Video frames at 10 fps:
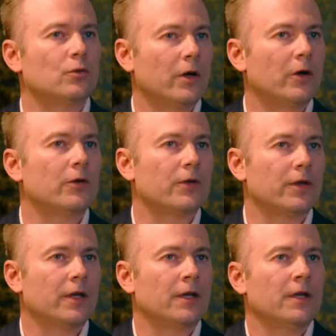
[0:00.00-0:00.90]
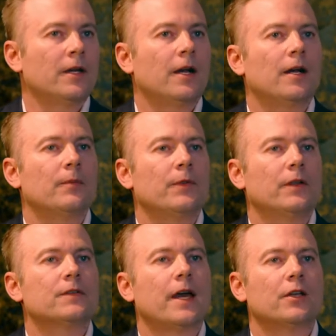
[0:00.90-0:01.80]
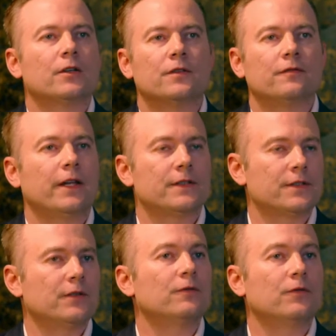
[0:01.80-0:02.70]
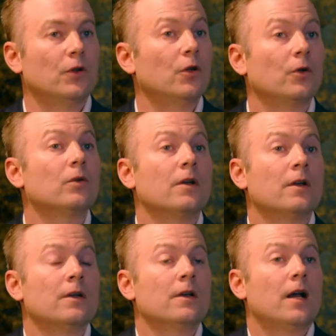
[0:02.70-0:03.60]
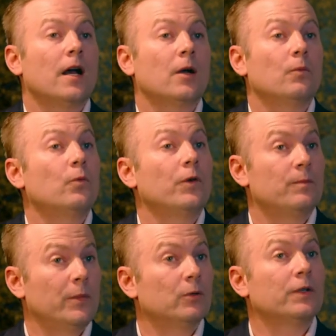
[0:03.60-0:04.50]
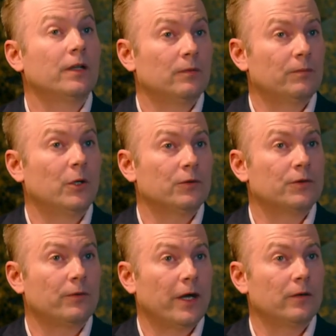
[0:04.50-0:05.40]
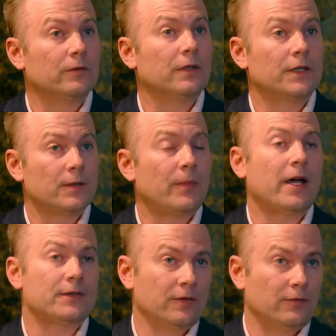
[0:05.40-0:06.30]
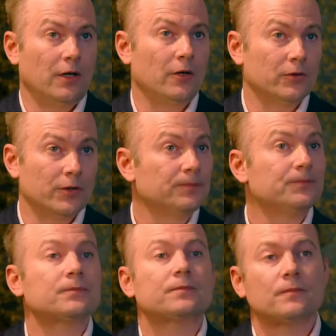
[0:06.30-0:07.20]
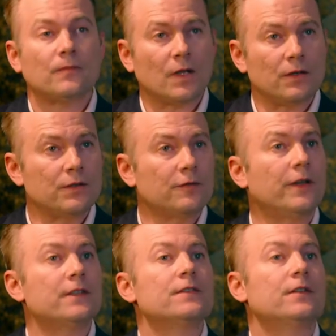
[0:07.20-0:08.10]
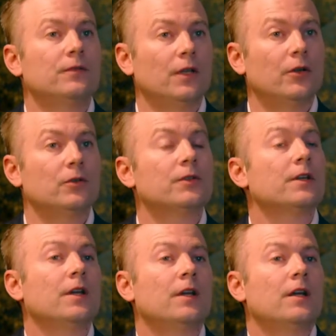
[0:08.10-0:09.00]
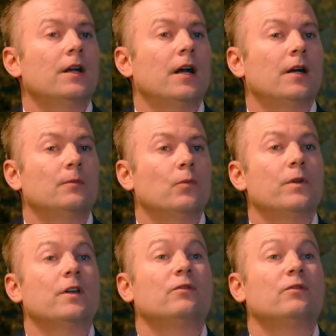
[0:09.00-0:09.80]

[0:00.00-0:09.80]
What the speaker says: wealth that take a defensive view with building build-to-rent is a passive yield, defensive yield with a